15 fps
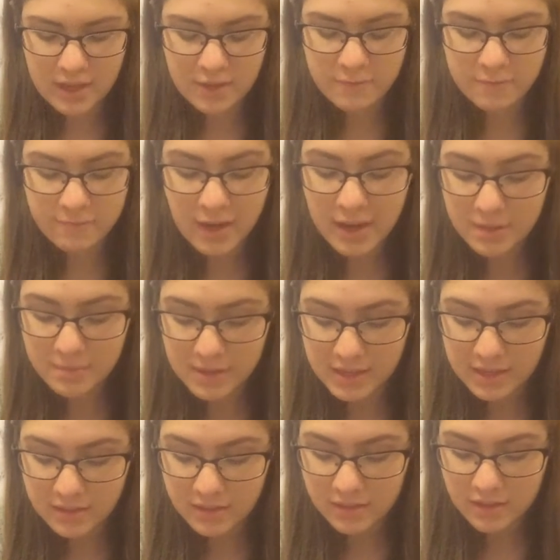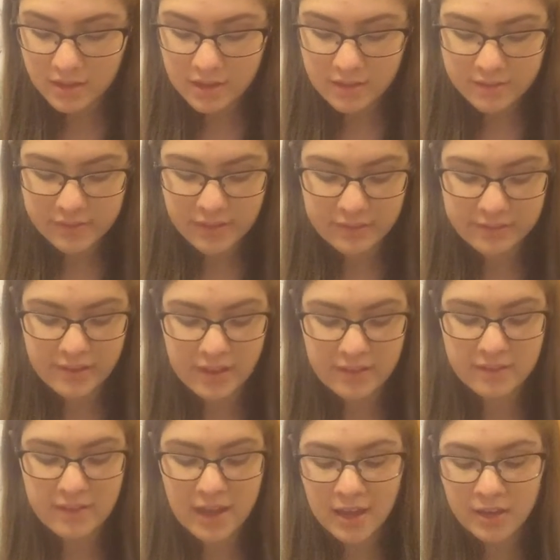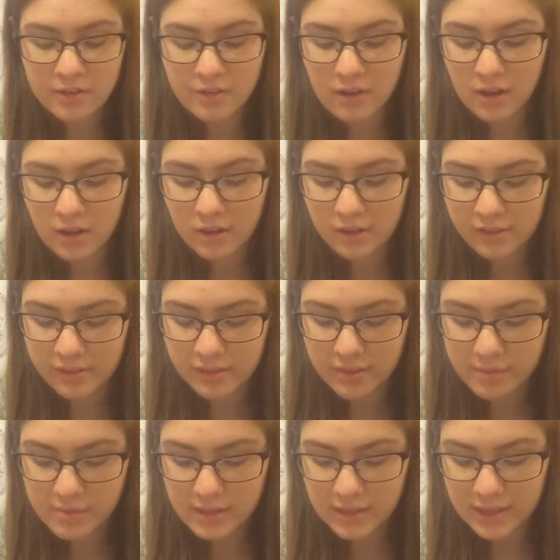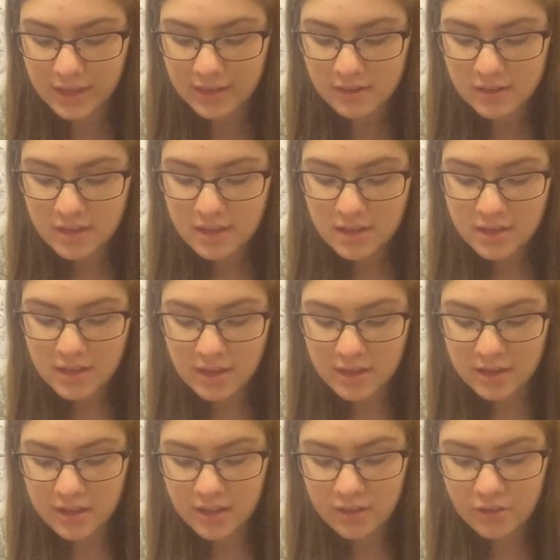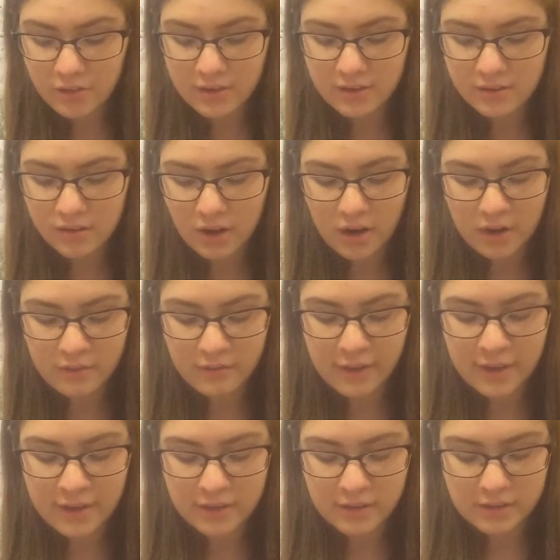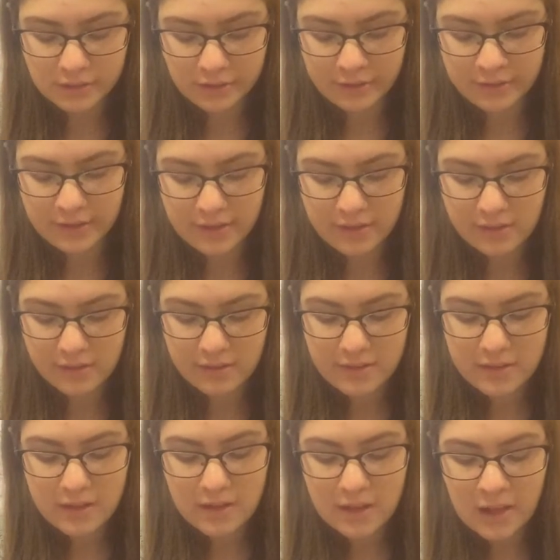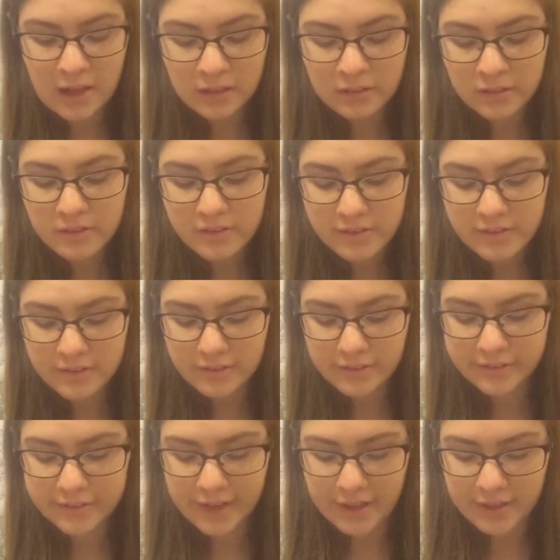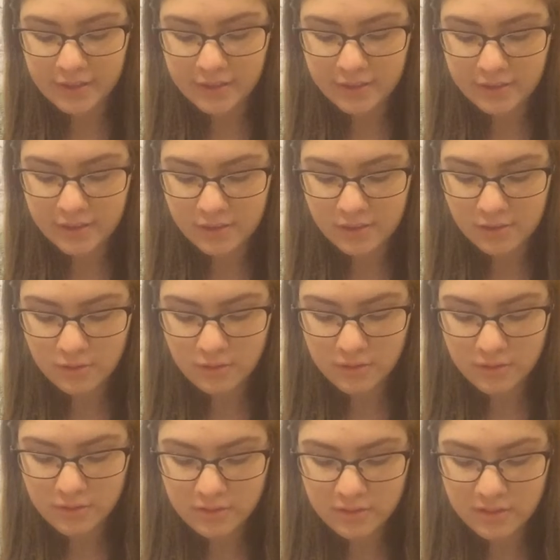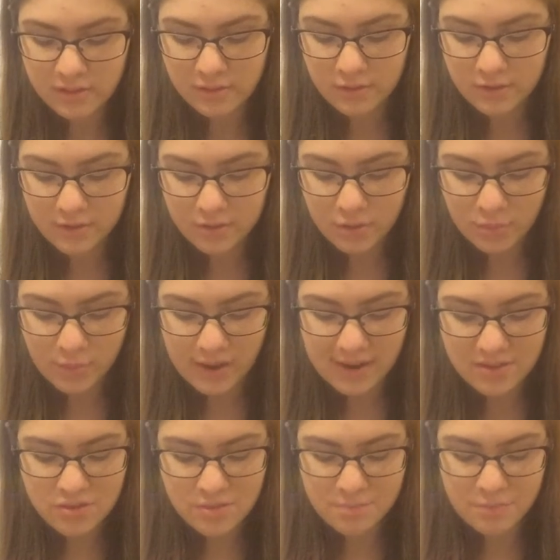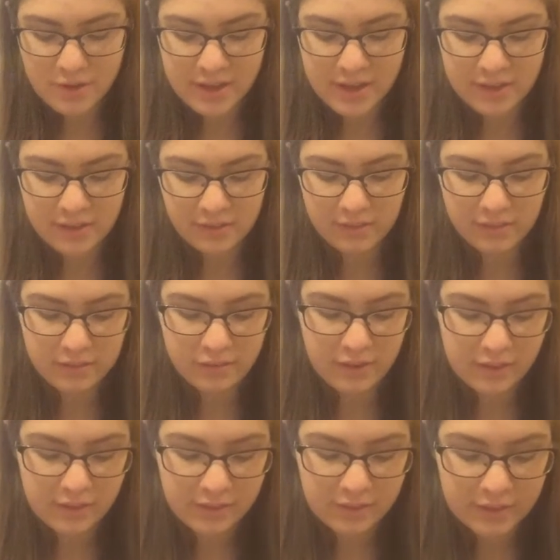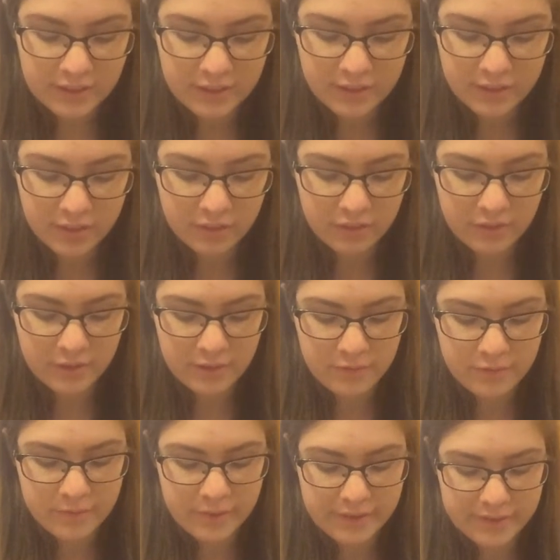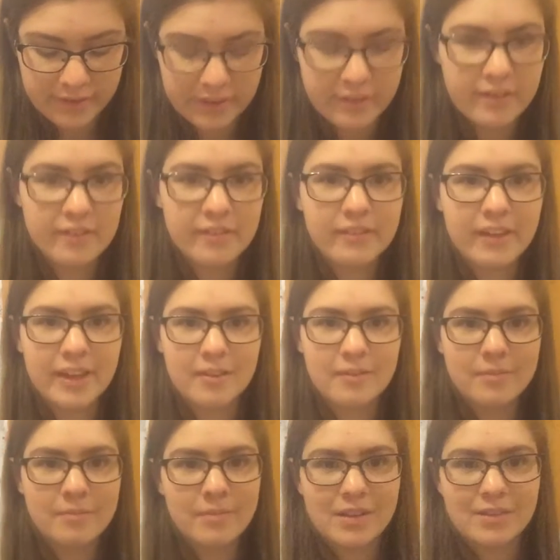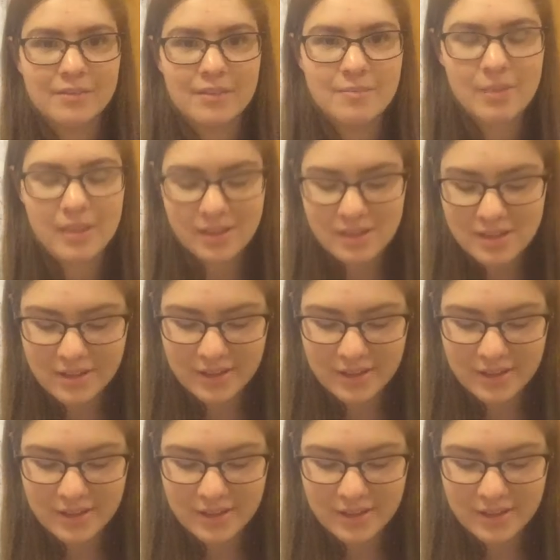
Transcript: Amphetamines, such as Adderall, stimulate an increase in heart rate and alertness. Hallucinogens distort the way the brain translates sensory information, so like mushrooms.